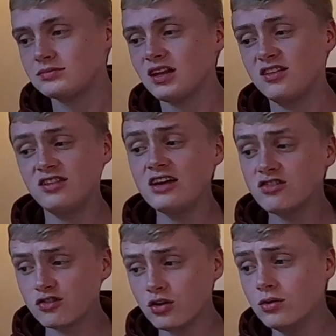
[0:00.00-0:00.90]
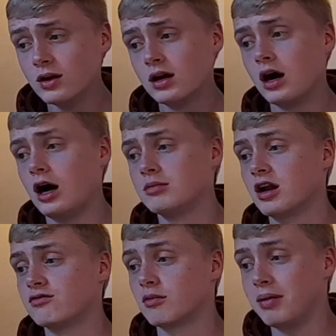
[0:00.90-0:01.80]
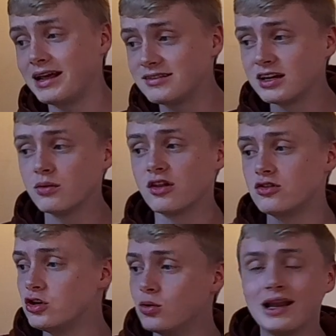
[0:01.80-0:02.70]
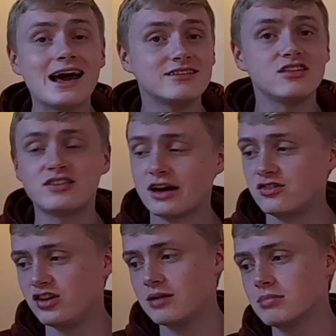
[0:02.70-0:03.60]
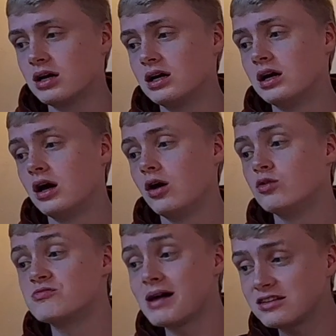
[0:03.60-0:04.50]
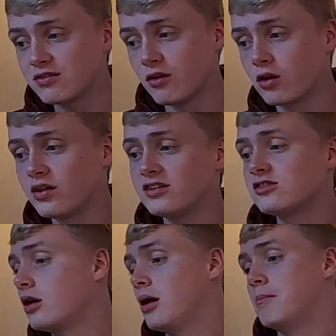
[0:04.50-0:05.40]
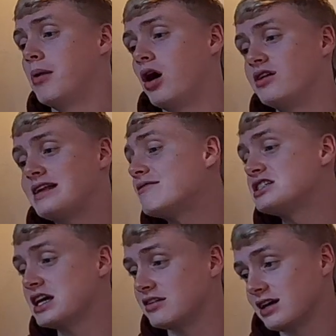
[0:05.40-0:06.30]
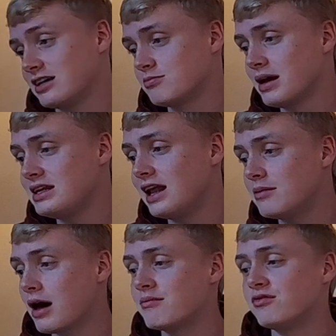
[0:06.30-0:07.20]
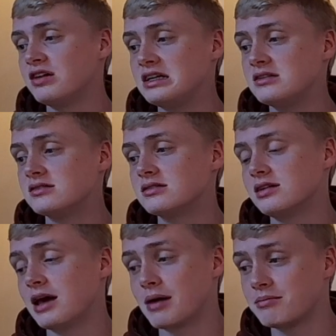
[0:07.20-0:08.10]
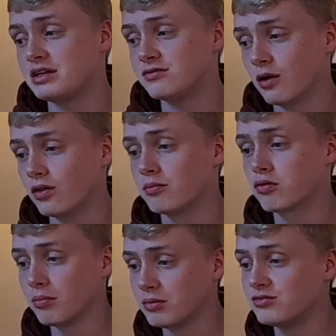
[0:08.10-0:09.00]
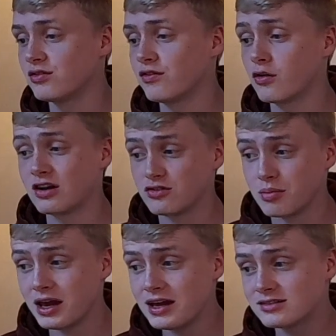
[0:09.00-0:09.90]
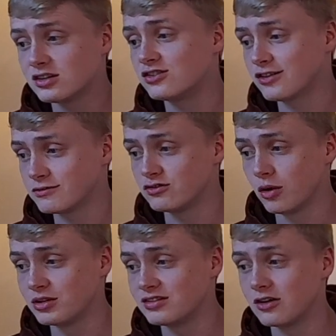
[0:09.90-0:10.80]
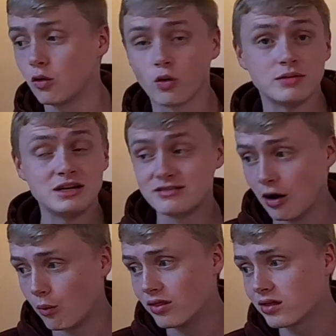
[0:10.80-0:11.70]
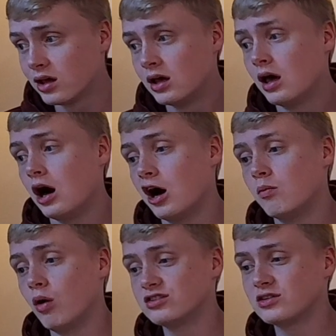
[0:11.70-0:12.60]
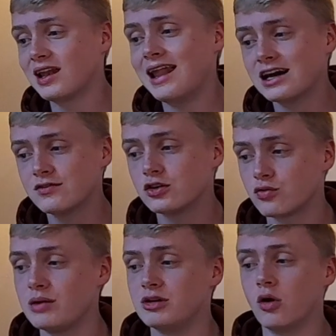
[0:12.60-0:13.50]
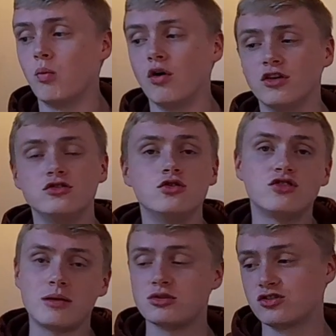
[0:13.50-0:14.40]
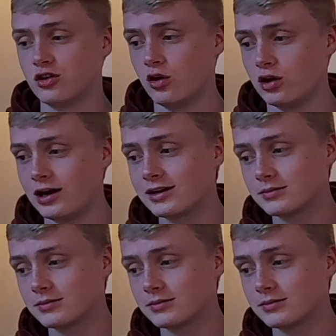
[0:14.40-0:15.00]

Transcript: Stage two, kind of replacing it with a new elected second chamber, was meant to follow this, but never did, as many Labour MPs felt the problems of hereditary peers and Conservative dominance had already been dealt with, whilst there was a lack of agreement on what the new chamber should look like.